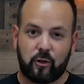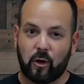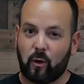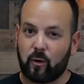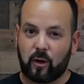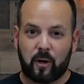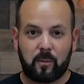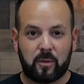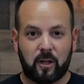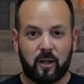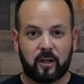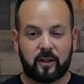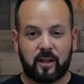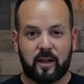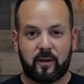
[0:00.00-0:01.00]
don't
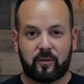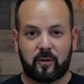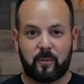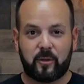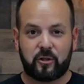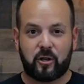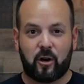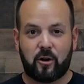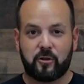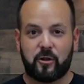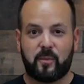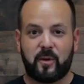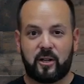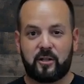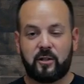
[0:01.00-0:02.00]
unplug that from the
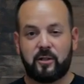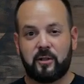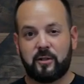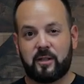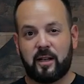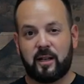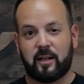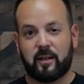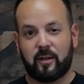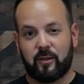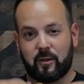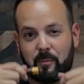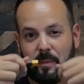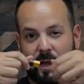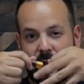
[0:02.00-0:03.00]
charger. Make sure you take
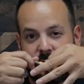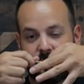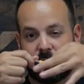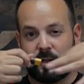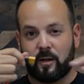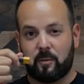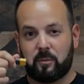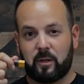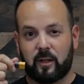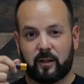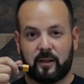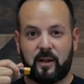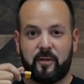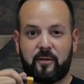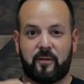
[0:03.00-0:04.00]
the battery and
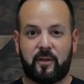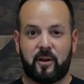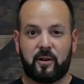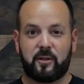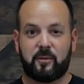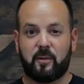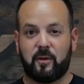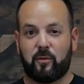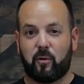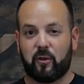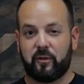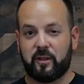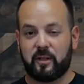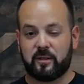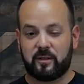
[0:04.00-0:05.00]
unplug that first
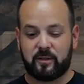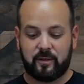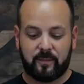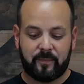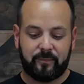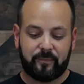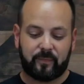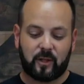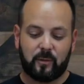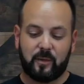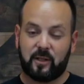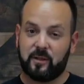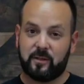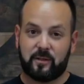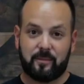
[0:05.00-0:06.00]
before this,
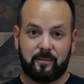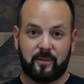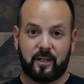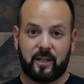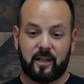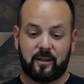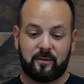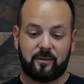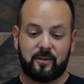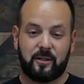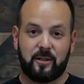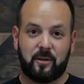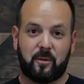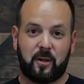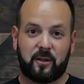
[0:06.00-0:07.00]
because again,
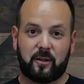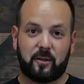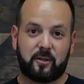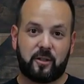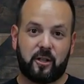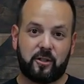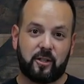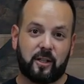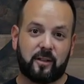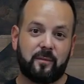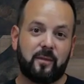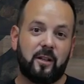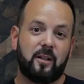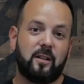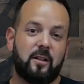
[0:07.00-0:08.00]
you don't want those touching.
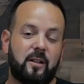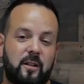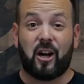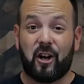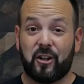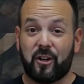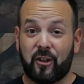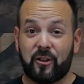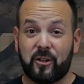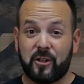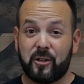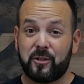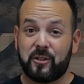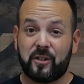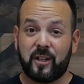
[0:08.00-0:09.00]
Another
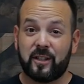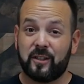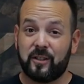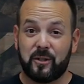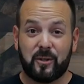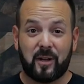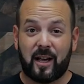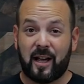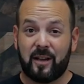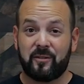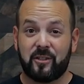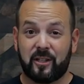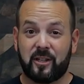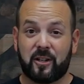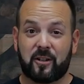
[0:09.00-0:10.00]
huge thing that you
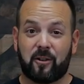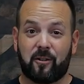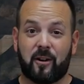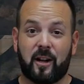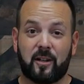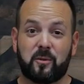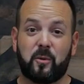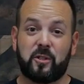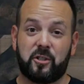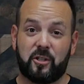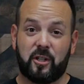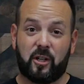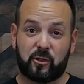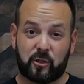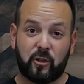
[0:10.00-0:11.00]
have to get correct,
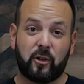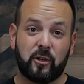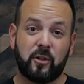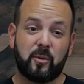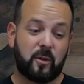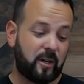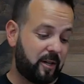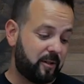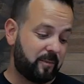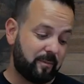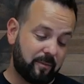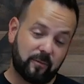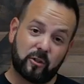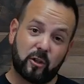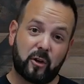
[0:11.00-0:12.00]
which I'll show you when I
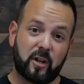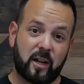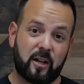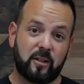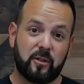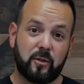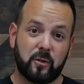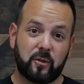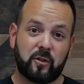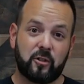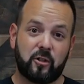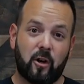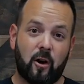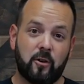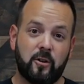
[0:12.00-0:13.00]
show you how to use
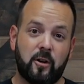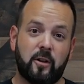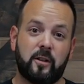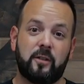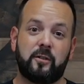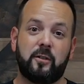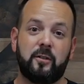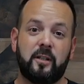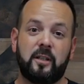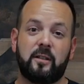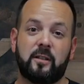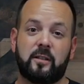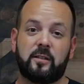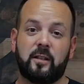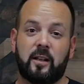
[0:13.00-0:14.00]
the charger, is you
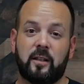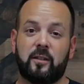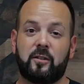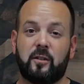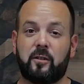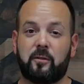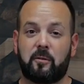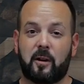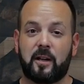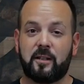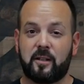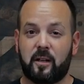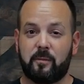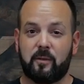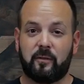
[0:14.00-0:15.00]
need to set it to the
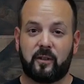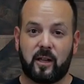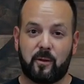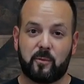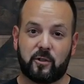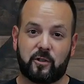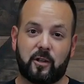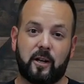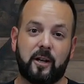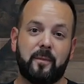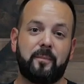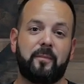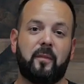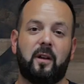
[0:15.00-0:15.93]
right type of chemistry.